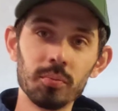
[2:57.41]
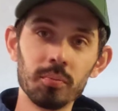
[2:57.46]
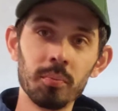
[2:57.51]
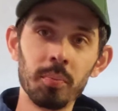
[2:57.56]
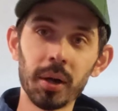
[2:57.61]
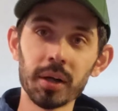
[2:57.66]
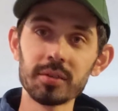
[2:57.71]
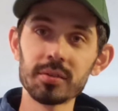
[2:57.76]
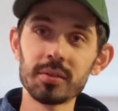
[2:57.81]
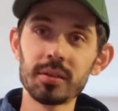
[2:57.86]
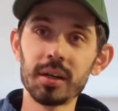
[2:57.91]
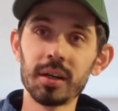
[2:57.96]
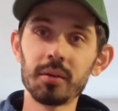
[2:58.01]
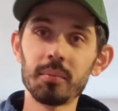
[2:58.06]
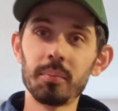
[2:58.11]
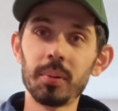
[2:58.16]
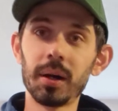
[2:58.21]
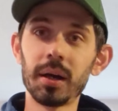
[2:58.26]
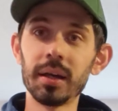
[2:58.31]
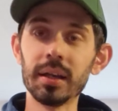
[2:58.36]
bust their
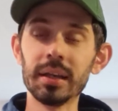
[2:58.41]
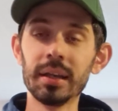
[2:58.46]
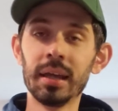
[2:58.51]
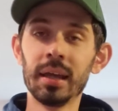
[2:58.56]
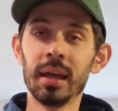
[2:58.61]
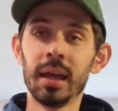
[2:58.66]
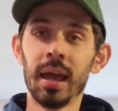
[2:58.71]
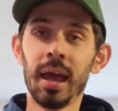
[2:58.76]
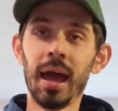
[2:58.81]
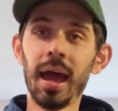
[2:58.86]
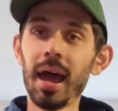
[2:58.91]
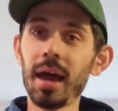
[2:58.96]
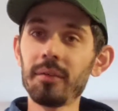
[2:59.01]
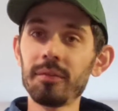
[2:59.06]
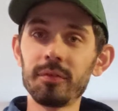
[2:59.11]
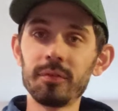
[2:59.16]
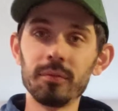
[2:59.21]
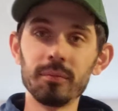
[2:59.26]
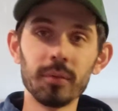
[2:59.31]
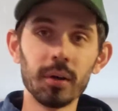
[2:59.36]
butt,
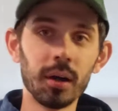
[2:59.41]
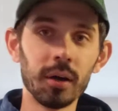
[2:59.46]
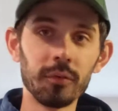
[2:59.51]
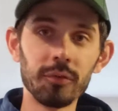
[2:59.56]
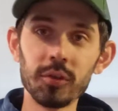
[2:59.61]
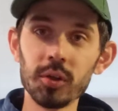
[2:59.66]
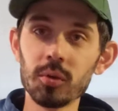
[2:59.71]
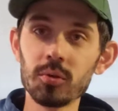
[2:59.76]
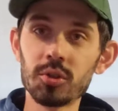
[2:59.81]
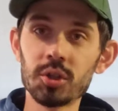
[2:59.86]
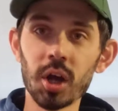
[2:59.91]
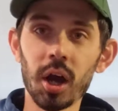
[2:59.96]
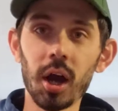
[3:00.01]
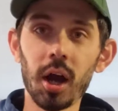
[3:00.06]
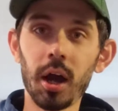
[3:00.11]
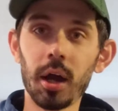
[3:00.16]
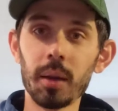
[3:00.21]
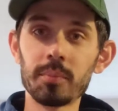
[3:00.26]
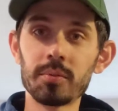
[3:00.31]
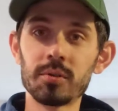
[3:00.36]
have a few
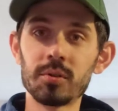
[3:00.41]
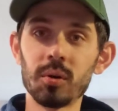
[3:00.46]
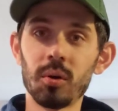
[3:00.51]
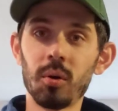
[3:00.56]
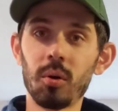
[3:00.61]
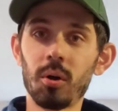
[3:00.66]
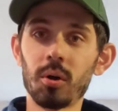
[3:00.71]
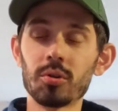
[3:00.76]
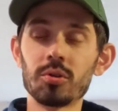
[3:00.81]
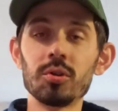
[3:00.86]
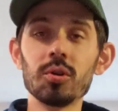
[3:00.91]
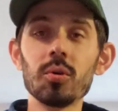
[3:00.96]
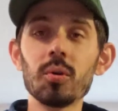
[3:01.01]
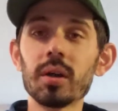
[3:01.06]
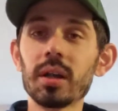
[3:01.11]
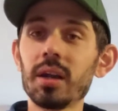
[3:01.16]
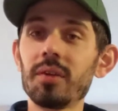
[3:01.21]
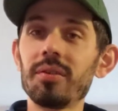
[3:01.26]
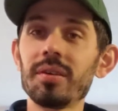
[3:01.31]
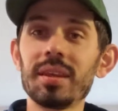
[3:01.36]
jobs, or do
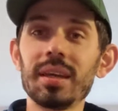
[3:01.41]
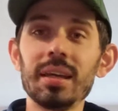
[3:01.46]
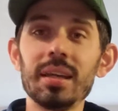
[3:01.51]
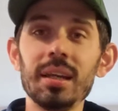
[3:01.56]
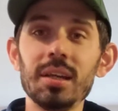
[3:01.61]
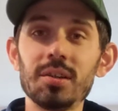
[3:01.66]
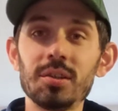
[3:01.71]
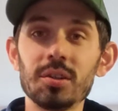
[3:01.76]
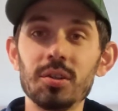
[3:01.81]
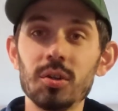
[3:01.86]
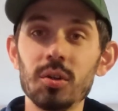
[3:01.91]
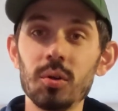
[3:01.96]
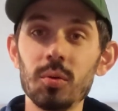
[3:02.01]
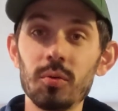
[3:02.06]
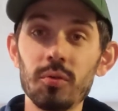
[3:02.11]
whatever they need to do